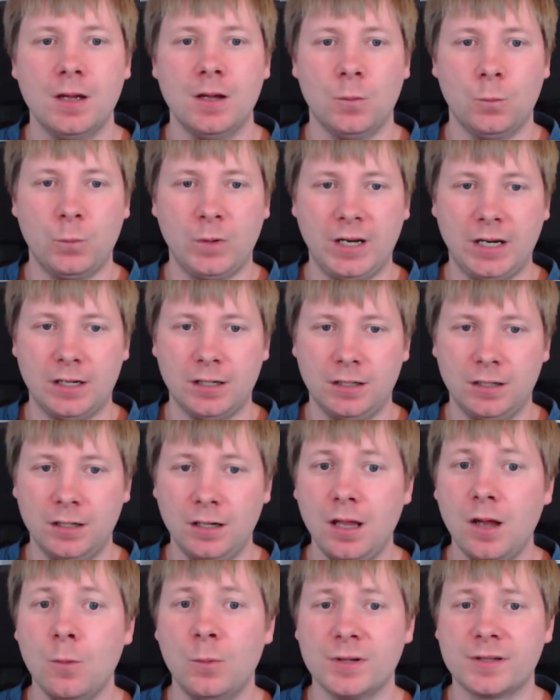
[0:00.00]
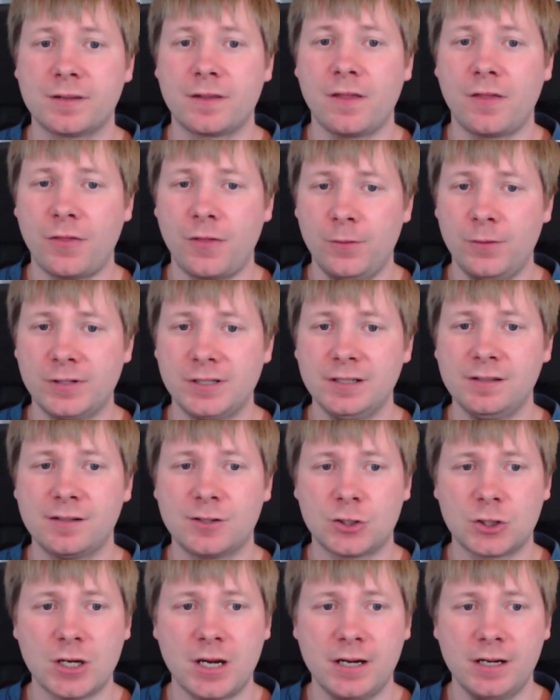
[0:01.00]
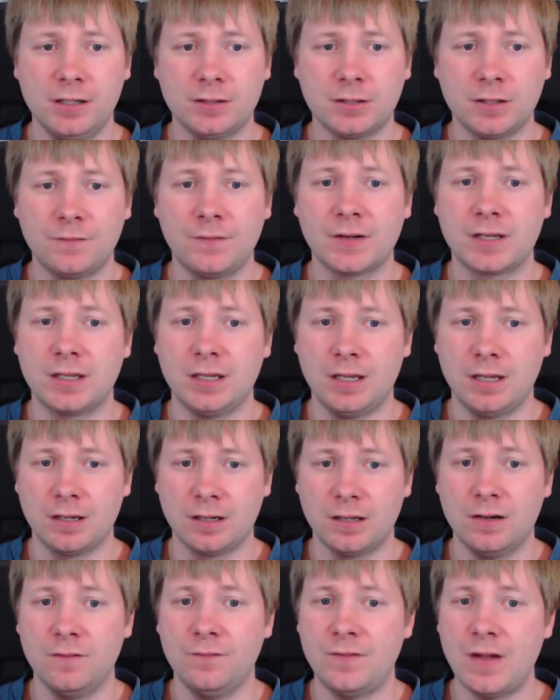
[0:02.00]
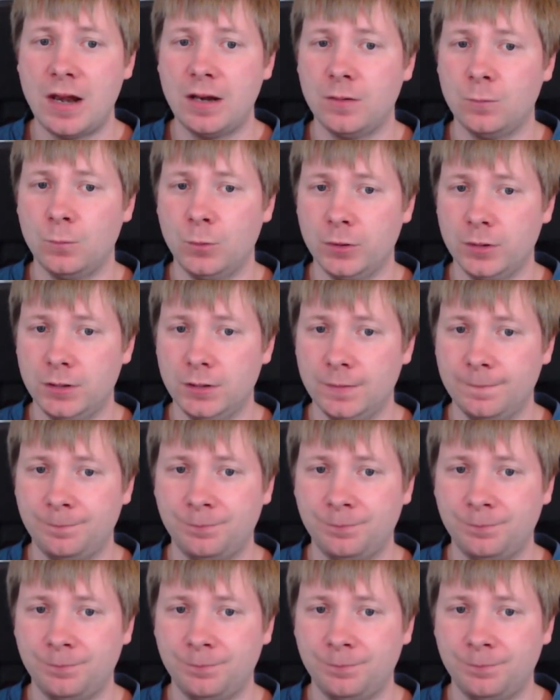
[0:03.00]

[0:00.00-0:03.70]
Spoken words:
Weedle was the 13th child of a king in Valenwood.